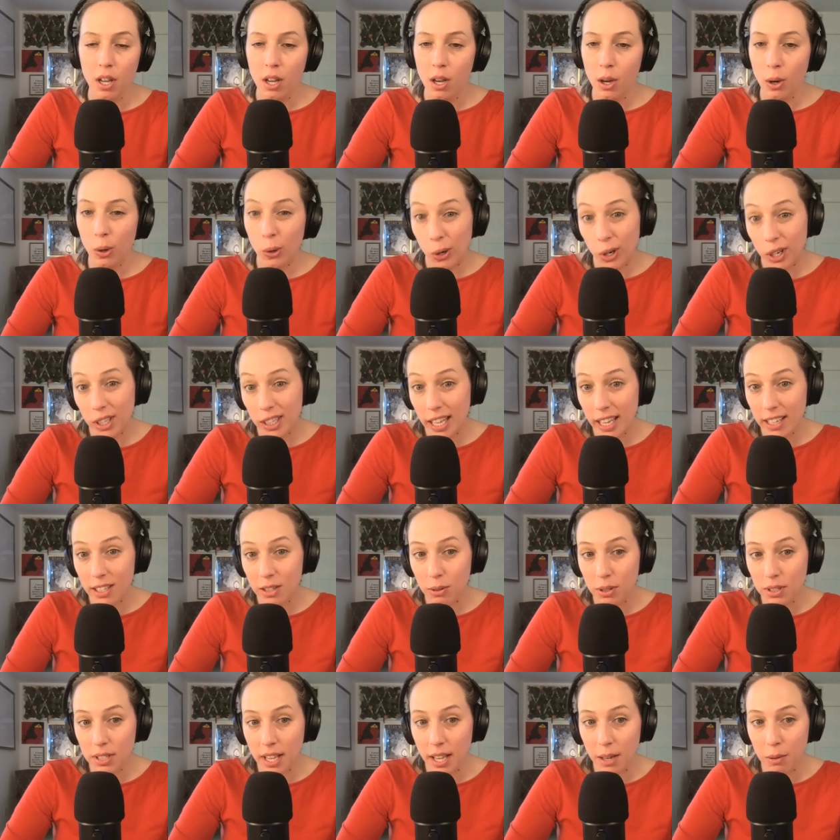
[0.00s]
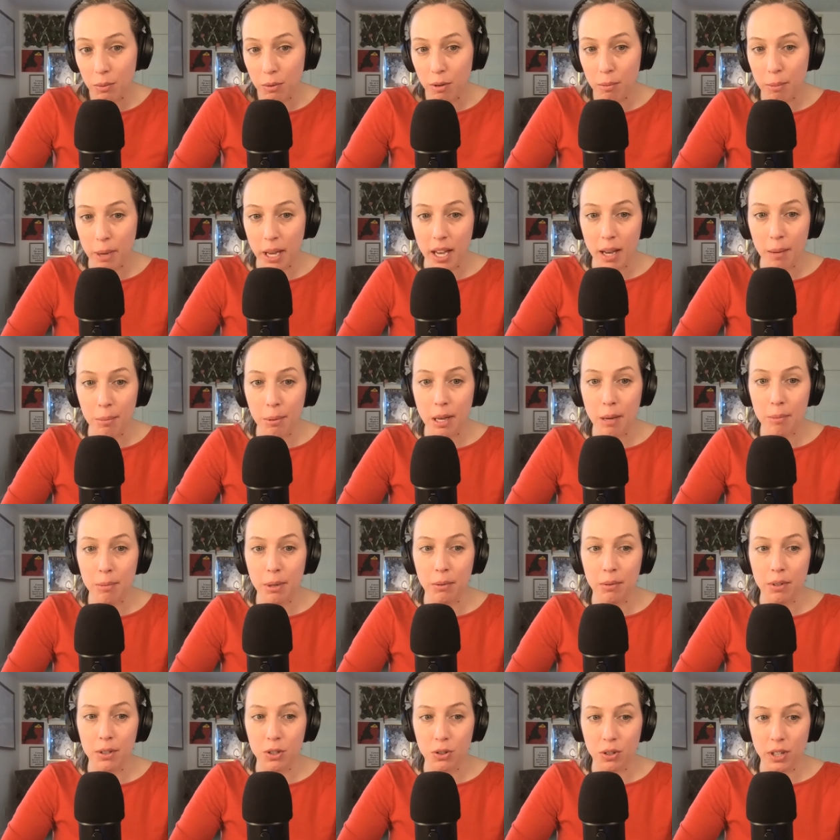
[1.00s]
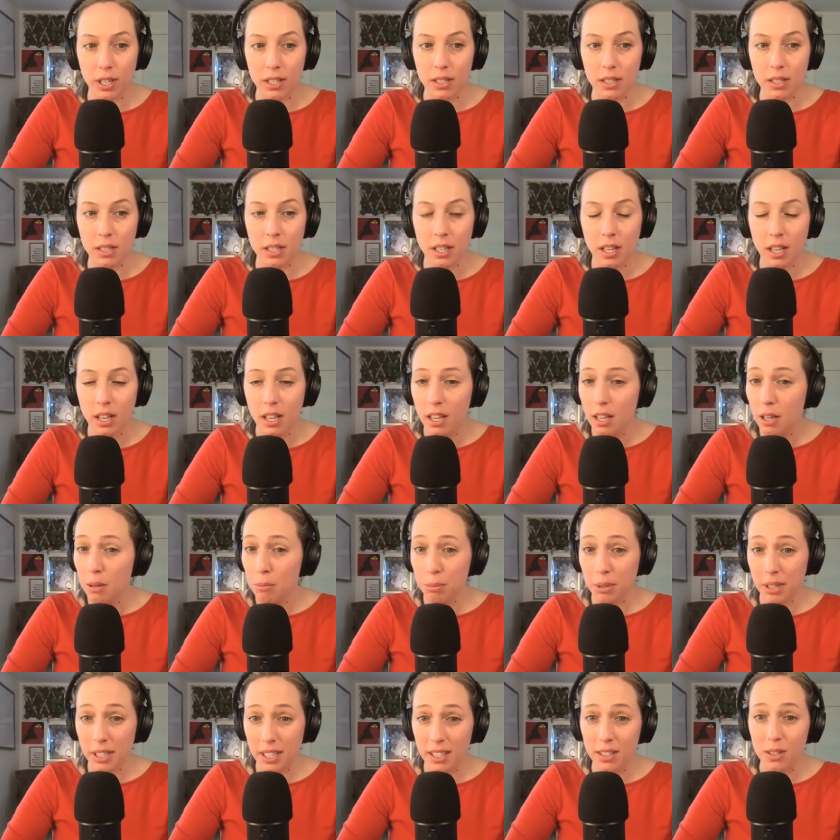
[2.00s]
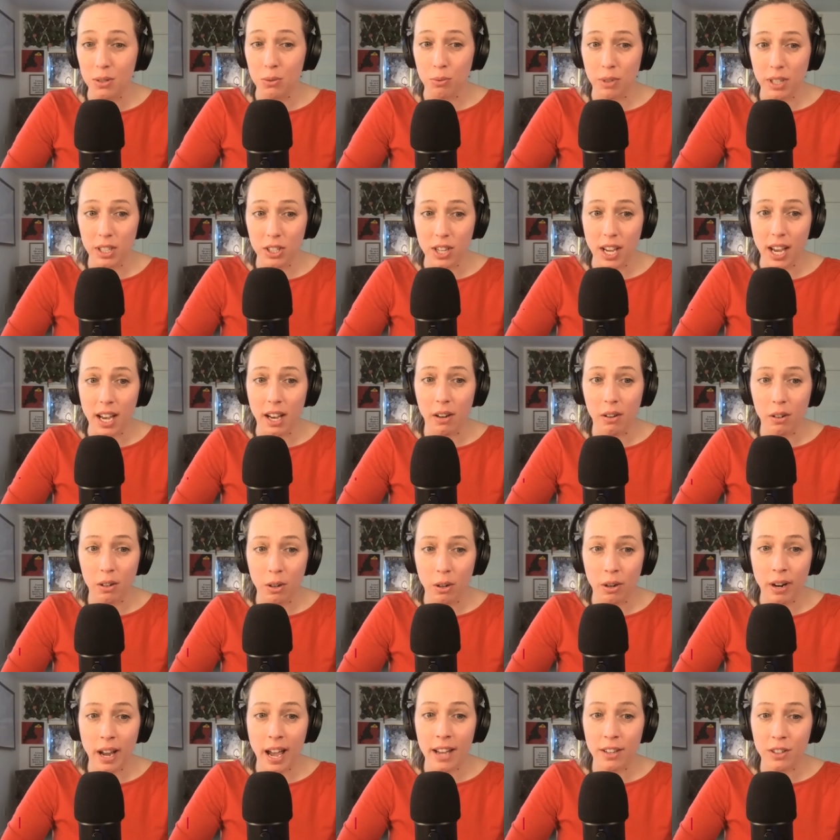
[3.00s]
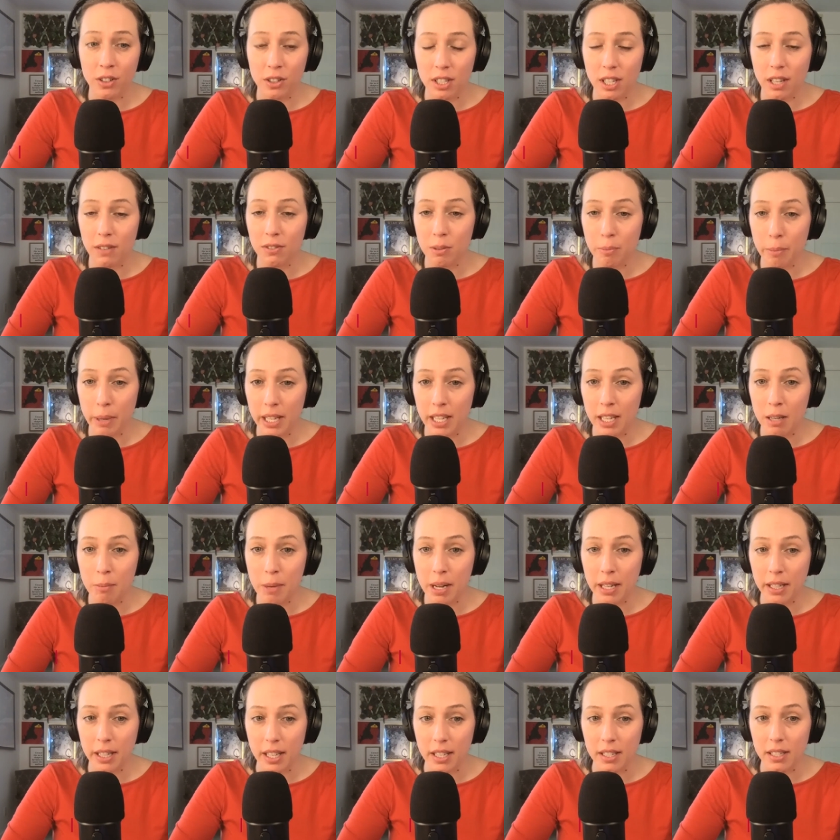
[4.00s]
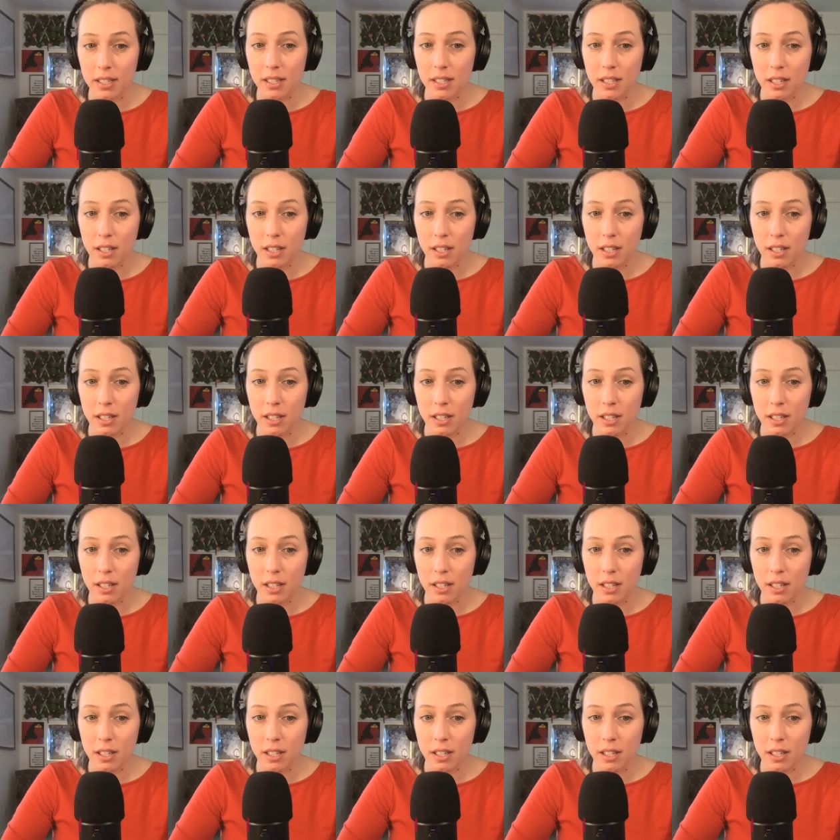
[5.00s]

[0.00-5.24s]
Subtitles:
or you'd like to attend one of my upcoming retreats, please reach out or add yourself to my email list.